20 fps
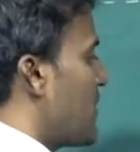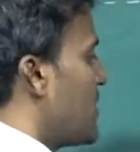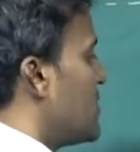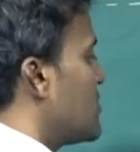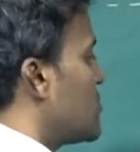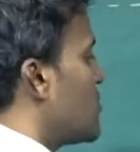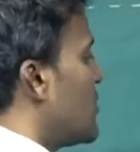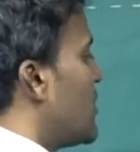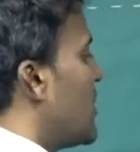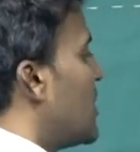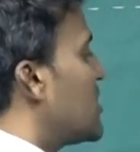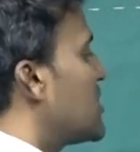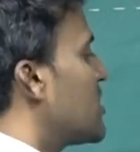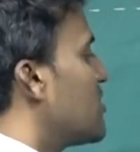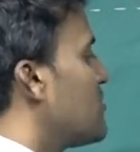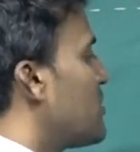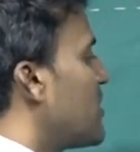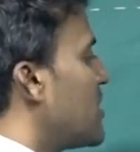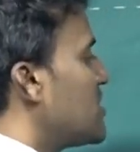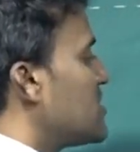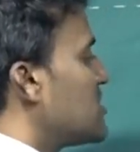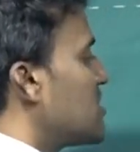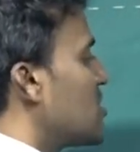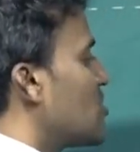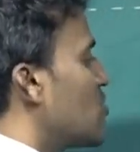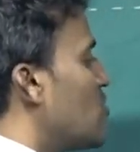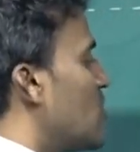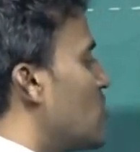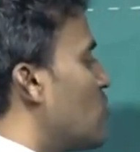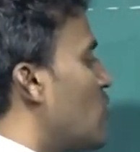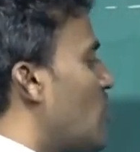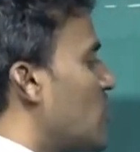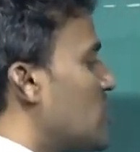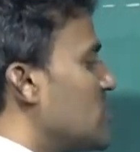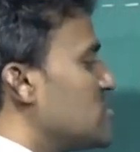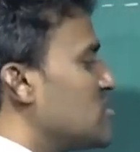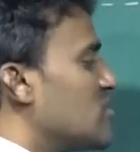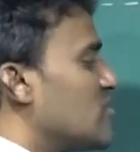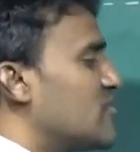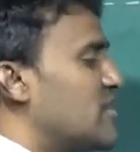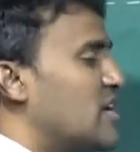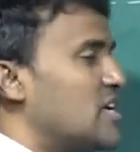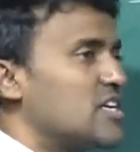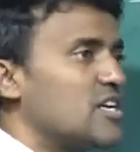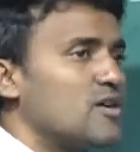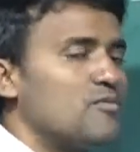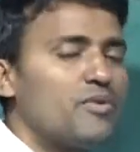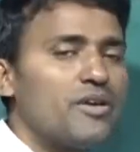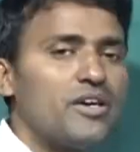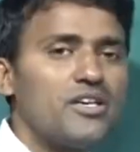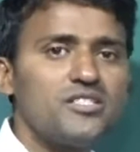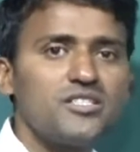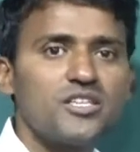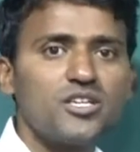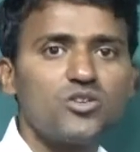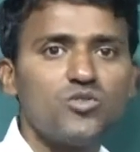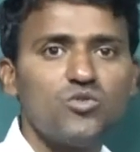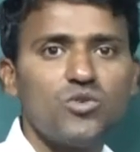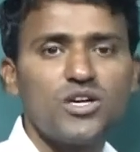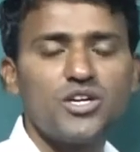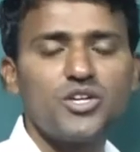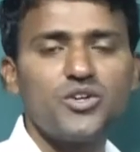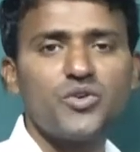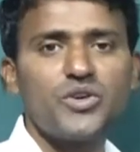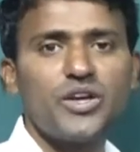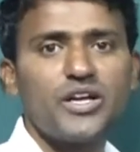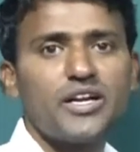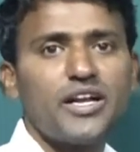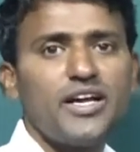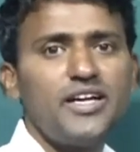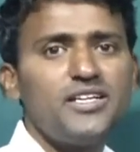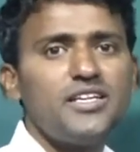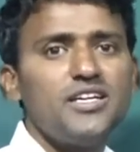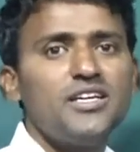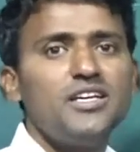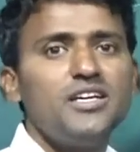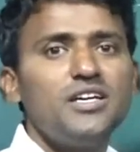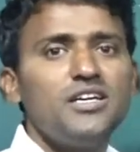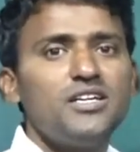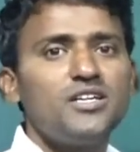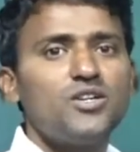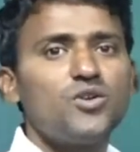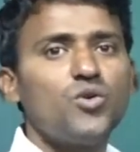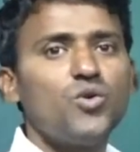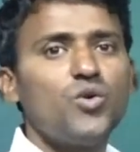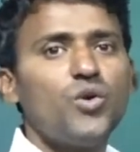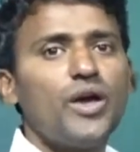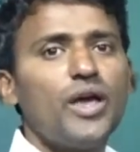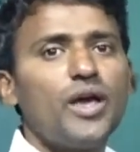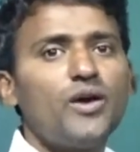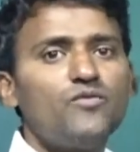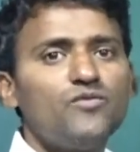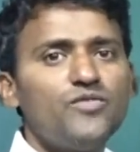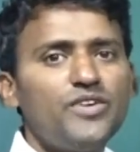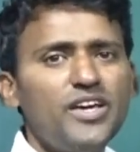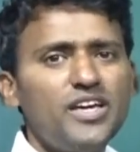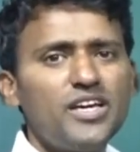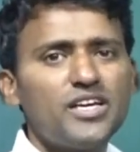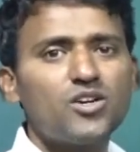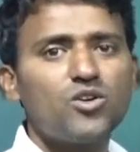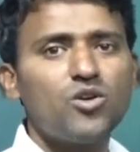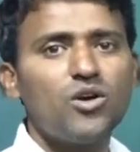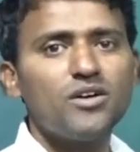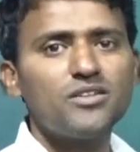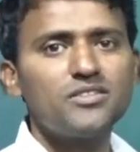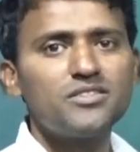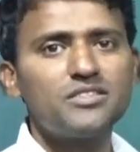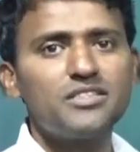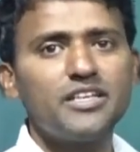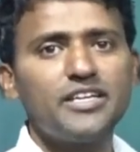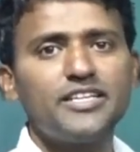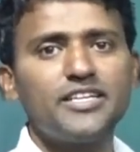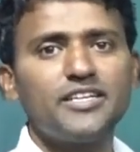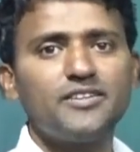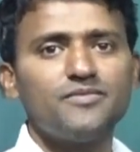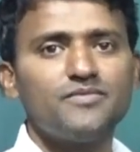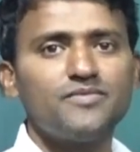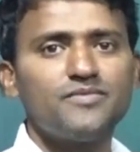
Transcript: So delta p is equal, modulus of delta p is equal to, you can write 2mv cos theta.